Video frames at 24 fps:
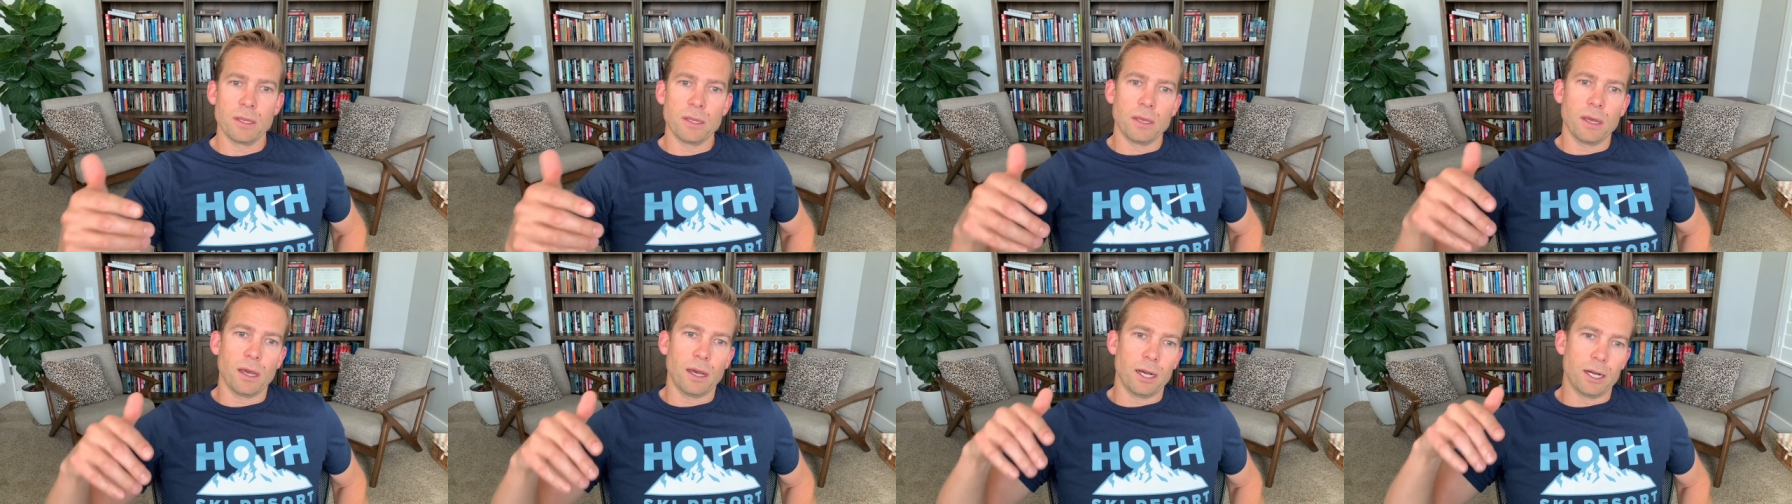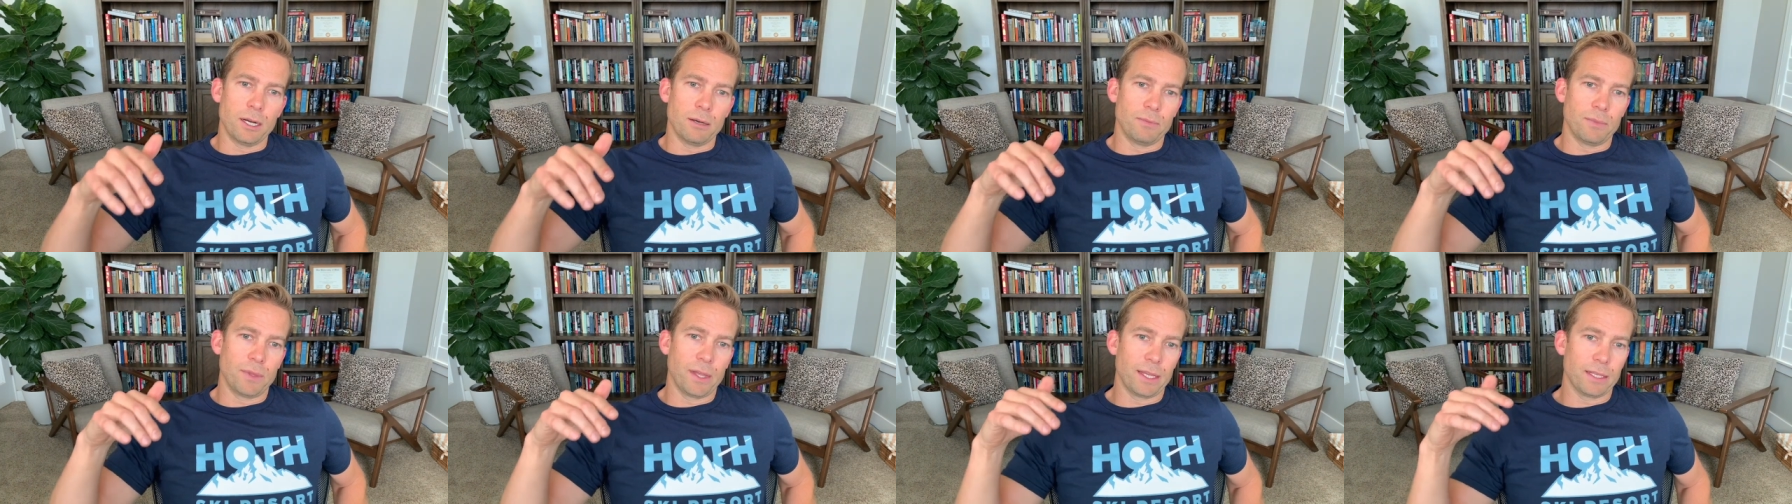
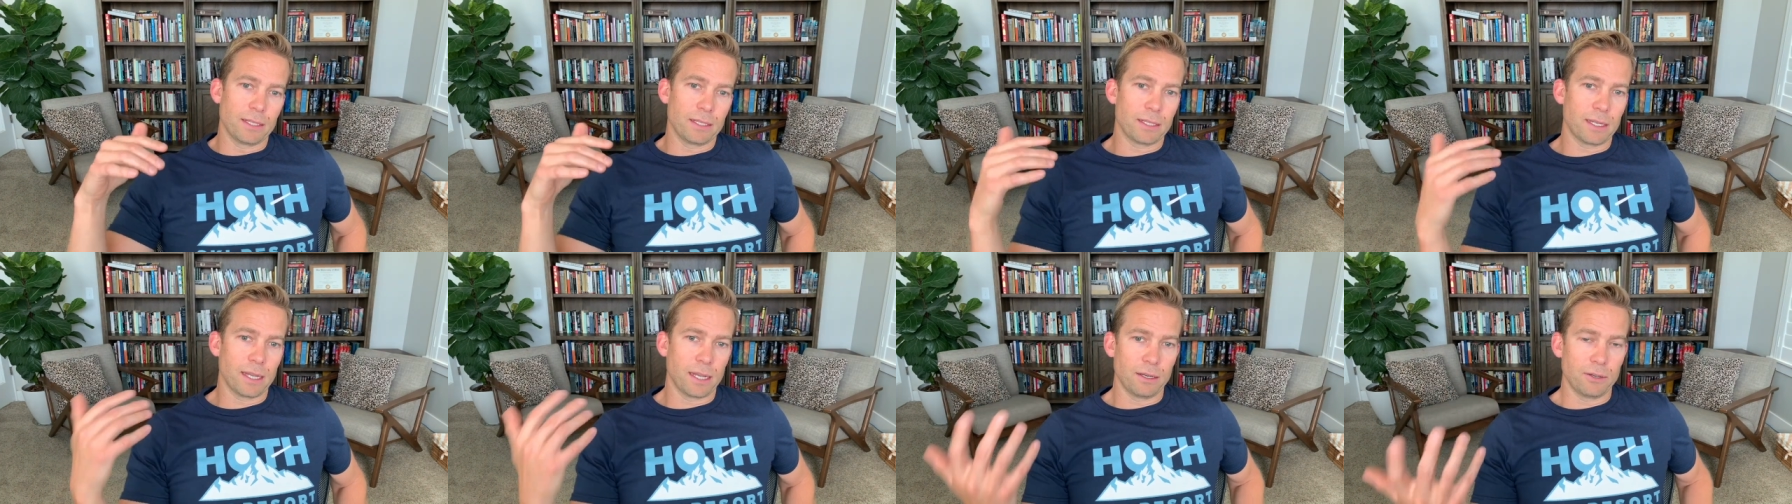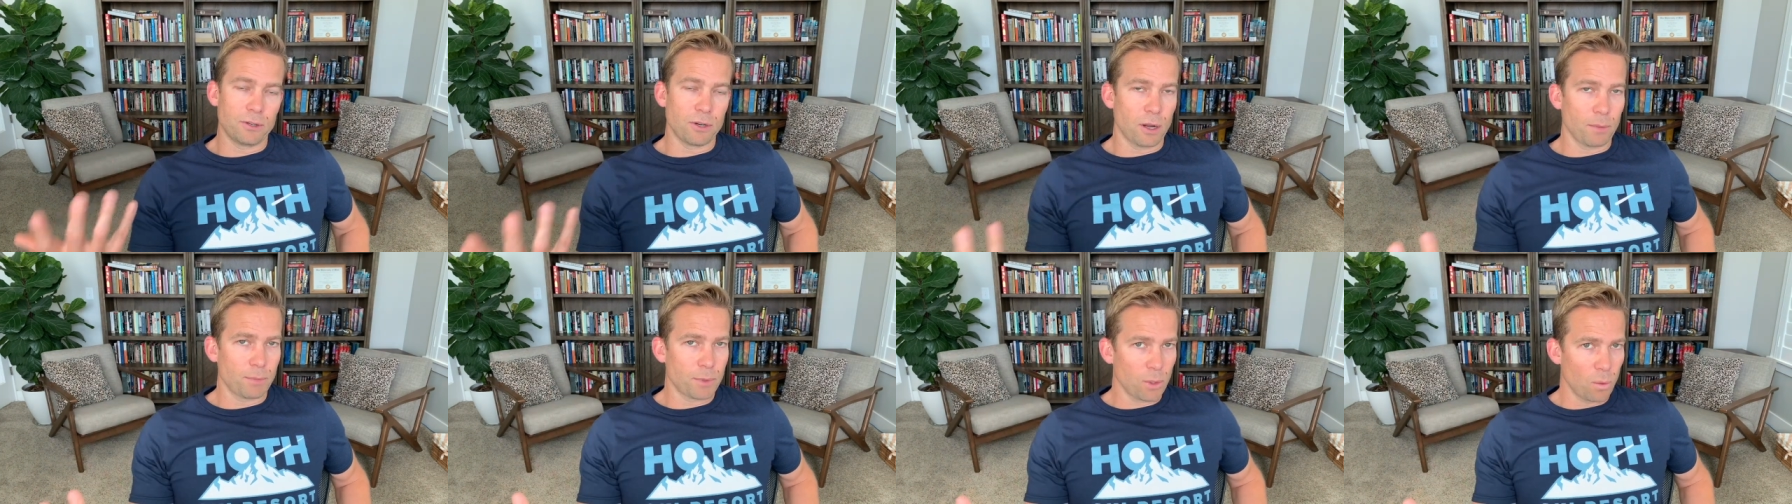they instead
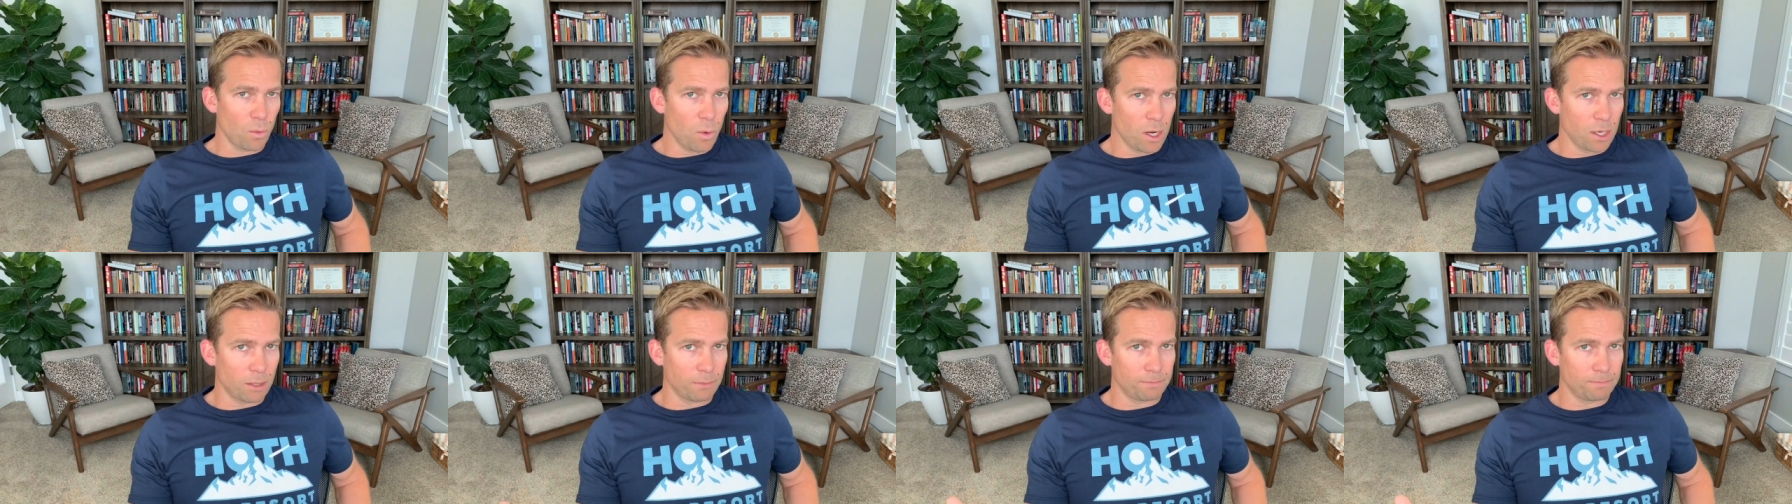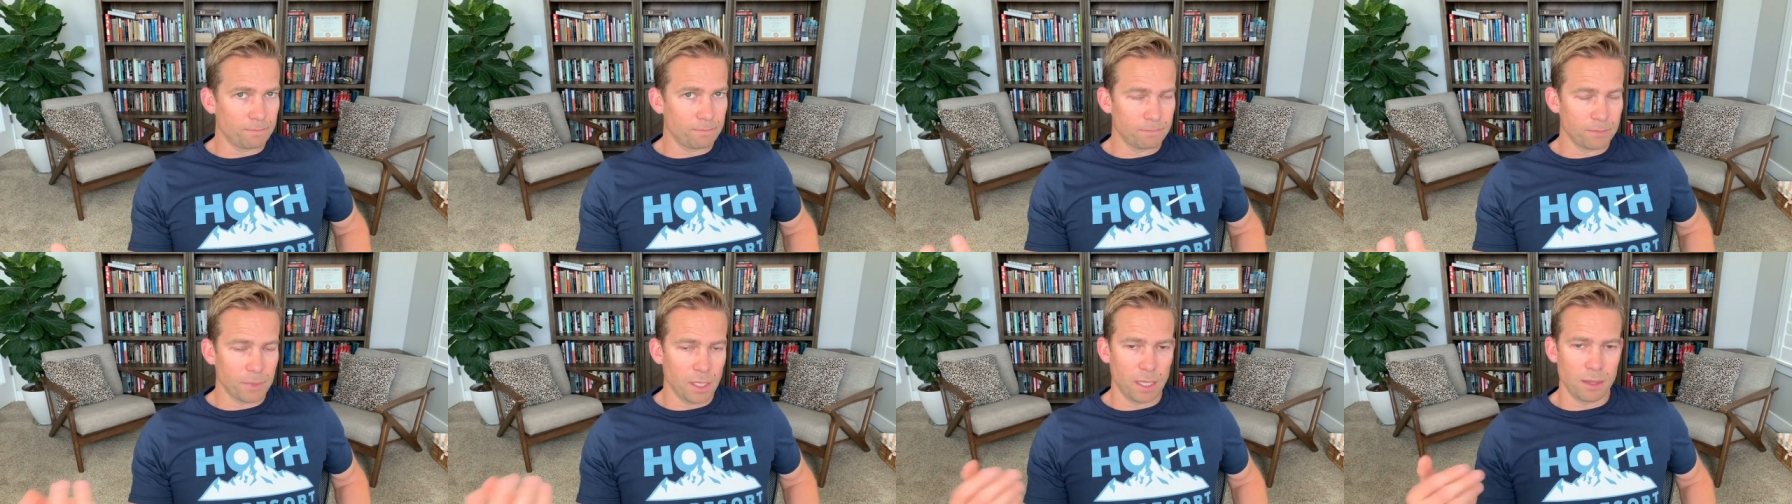drop to 1,
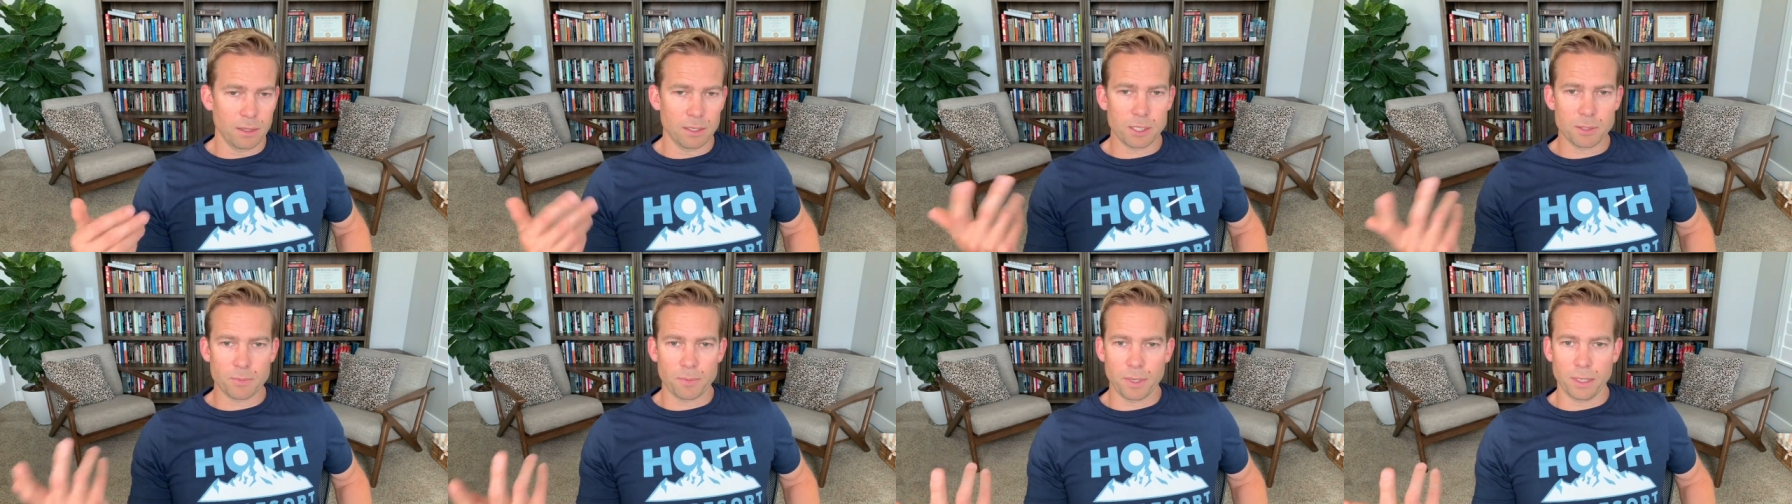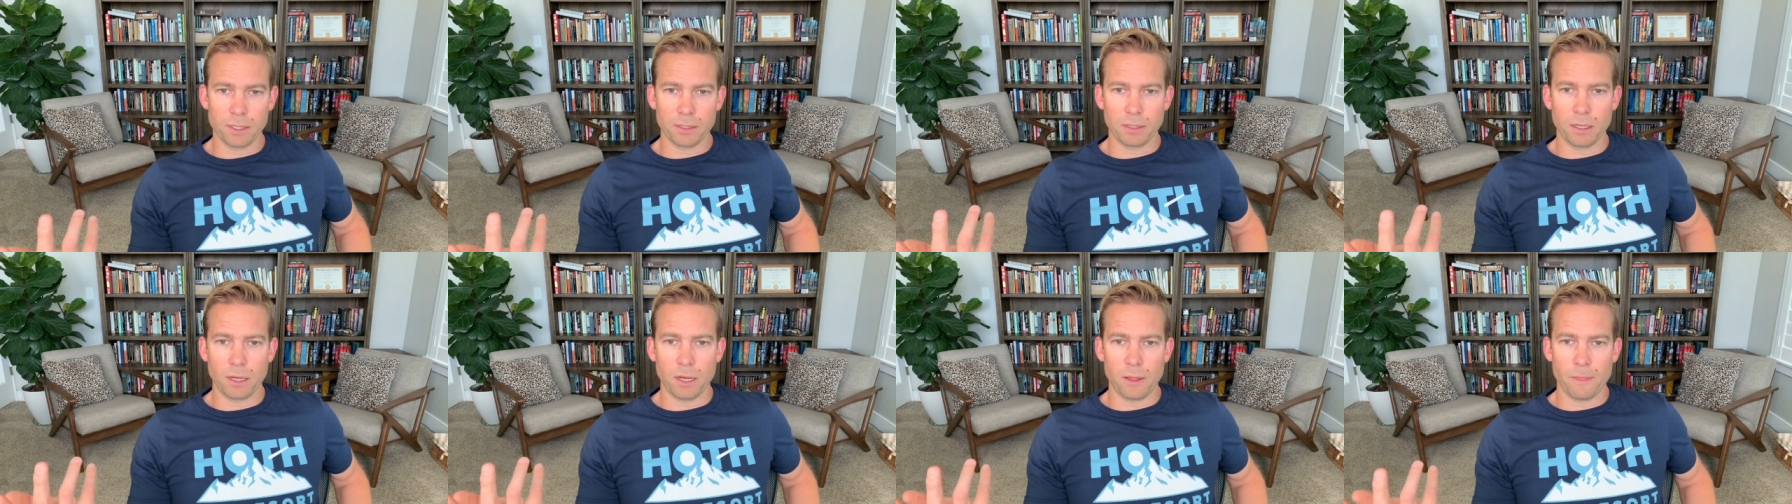and the
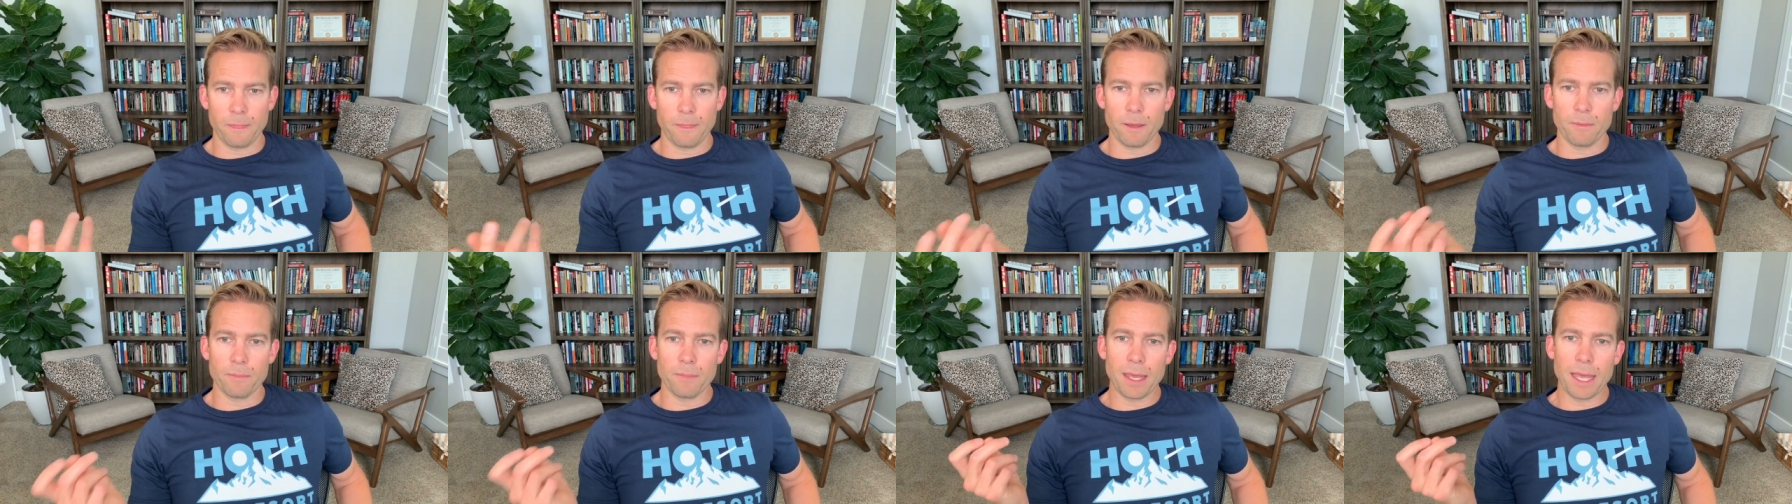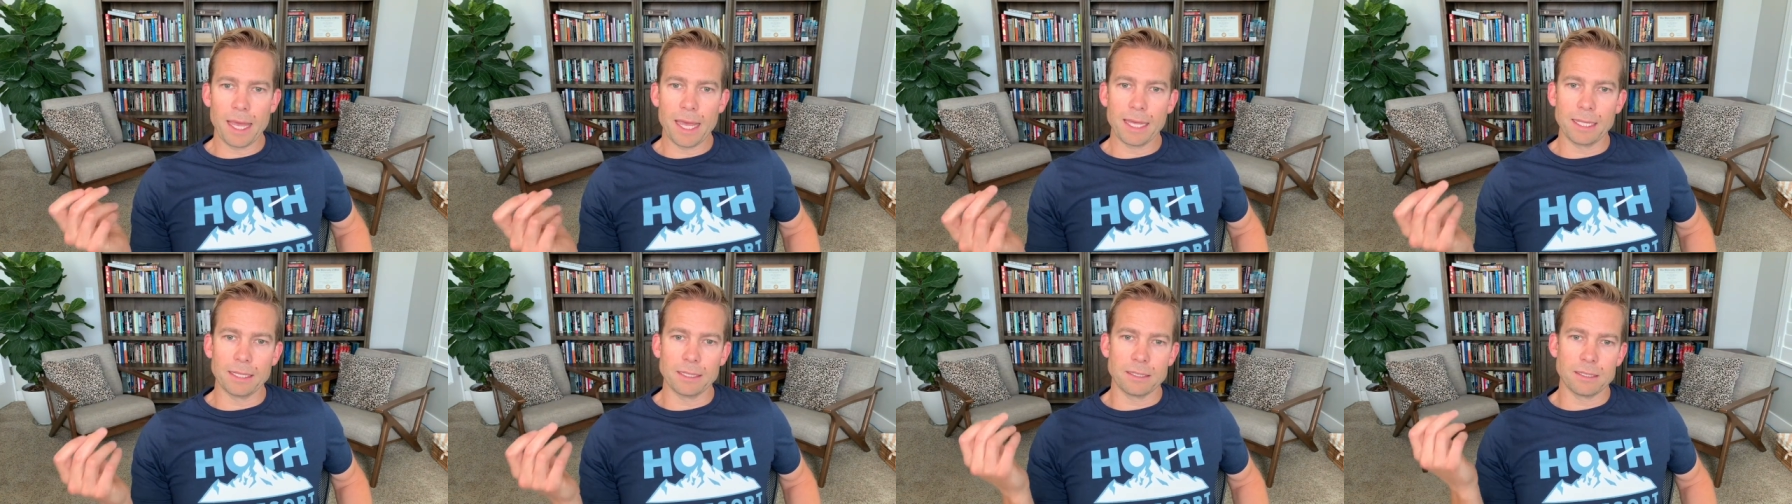spell on them
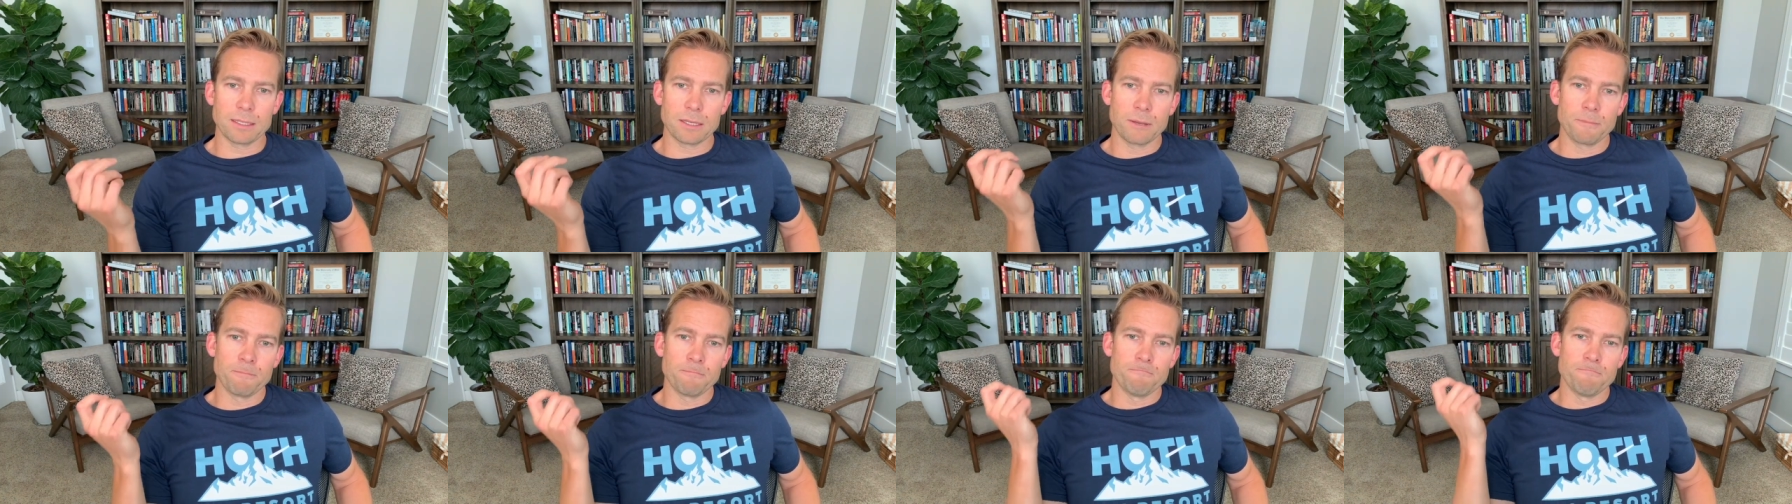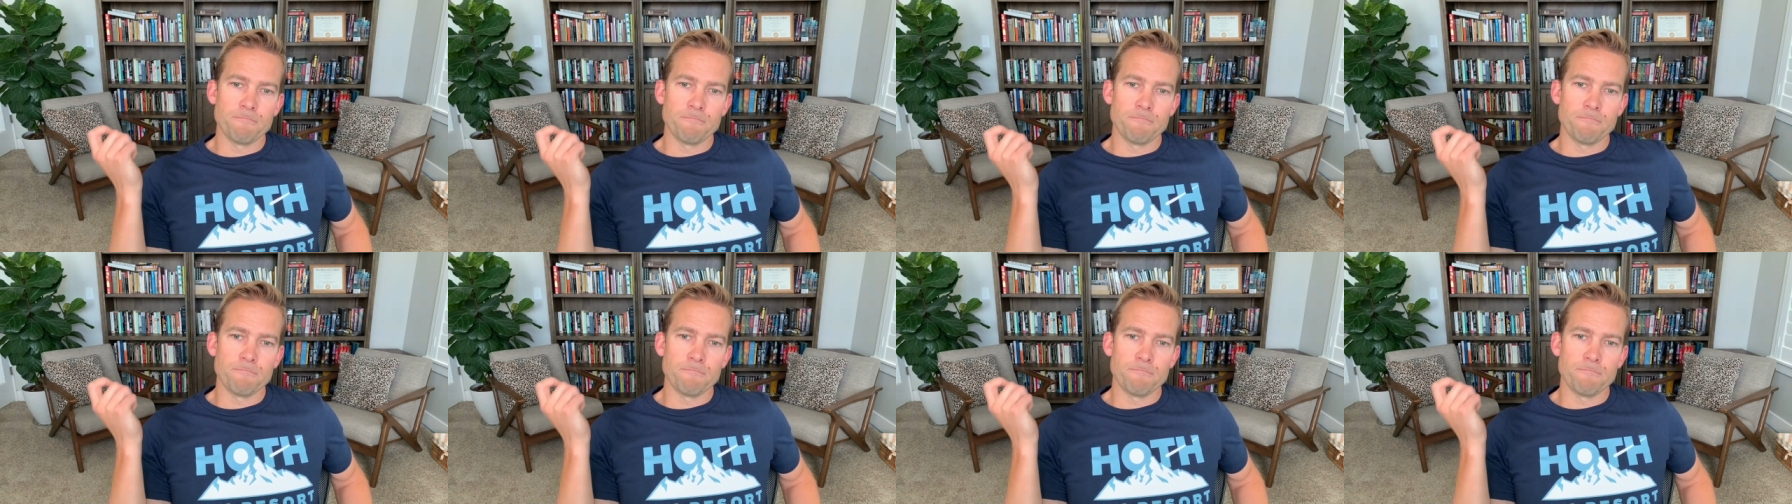ends.